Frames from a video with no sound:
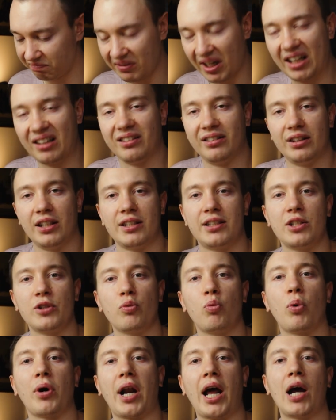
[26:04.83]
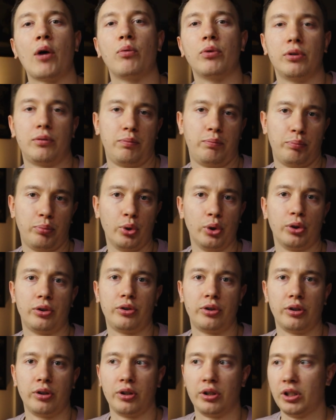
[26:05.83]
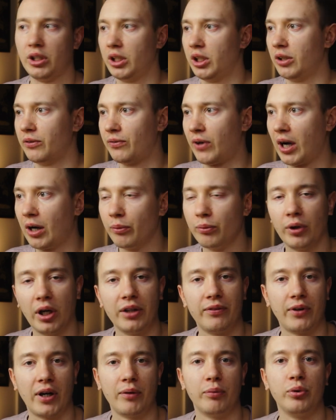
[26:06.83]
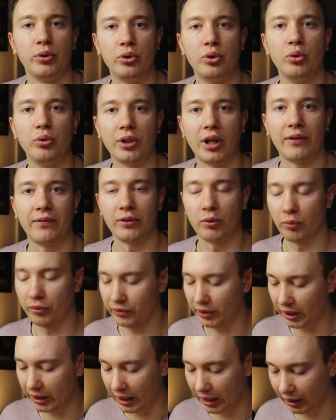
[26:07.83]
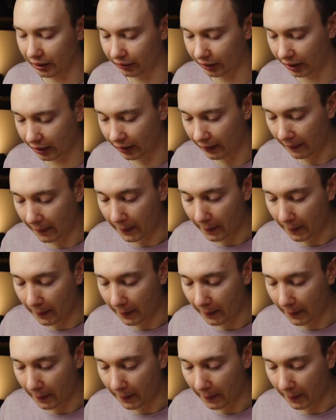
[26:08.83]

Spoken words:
and this is what I would put if I would do nothing with that headline.